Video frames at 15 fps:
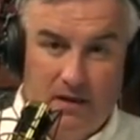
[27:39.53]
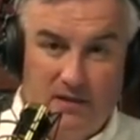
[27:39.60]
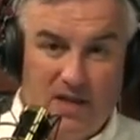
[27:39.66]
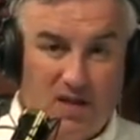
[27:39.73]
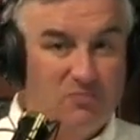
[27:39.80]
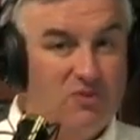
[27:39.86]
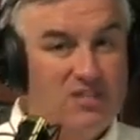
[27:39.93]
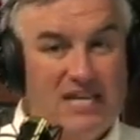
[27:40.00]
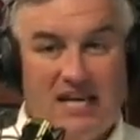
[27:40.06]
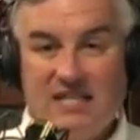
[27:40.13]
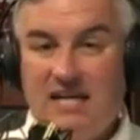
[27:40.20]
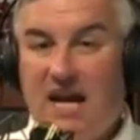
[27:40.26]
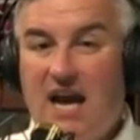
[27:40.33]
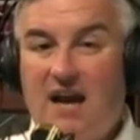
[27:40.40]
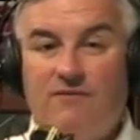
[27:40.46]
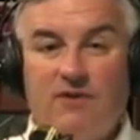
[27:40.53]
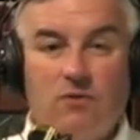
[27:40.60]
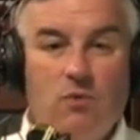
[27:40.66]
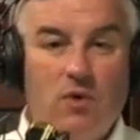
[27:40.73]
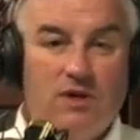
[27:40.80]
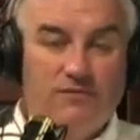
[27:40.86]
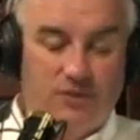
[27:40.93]
that'll protect every
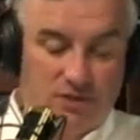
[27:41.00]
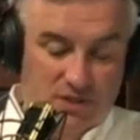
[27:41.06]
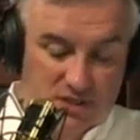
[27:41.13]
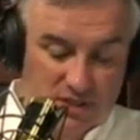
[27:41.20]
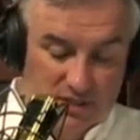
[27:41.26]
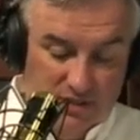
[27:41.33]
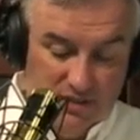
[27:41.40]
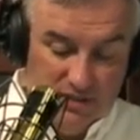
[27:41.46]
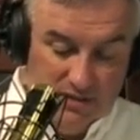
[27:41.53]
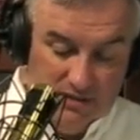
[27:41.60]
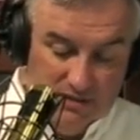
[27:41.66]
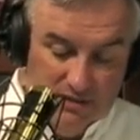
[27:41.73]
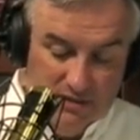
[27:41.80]
one of your seats